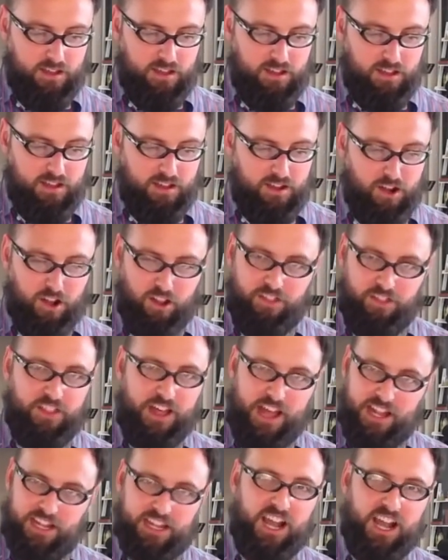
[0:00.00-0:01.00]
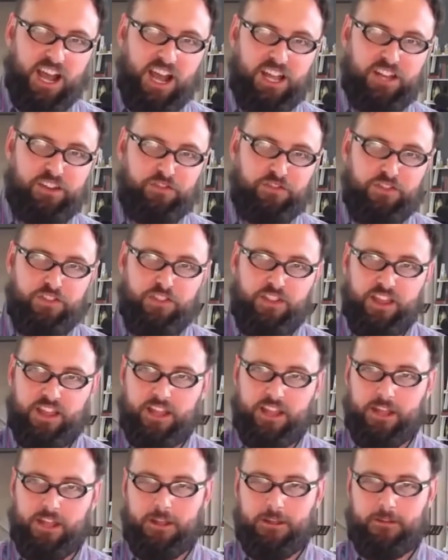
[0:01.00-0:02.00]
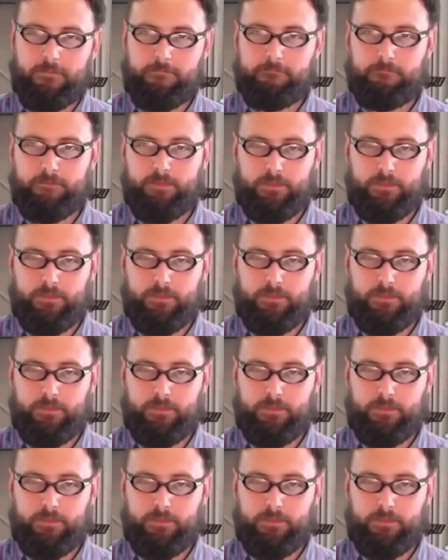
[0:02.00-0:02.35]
that kind of thing.